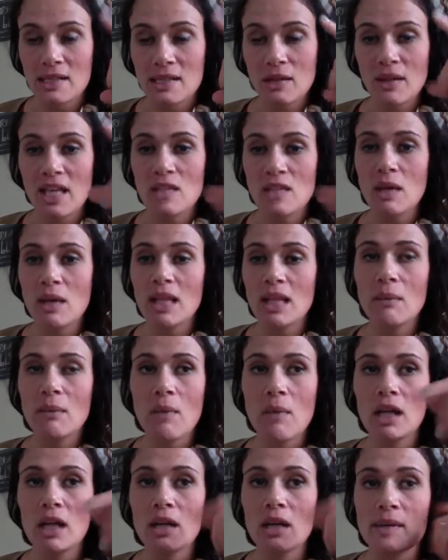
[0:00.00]
So that's why, like
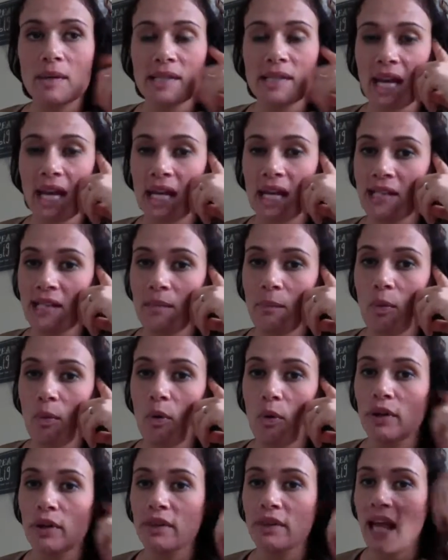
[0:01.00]
Monica was saying, it's
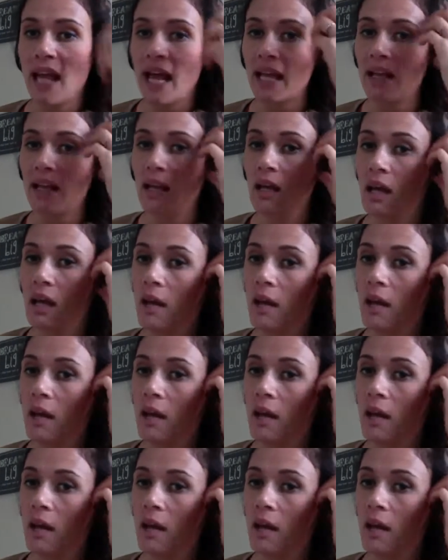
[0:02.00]
important that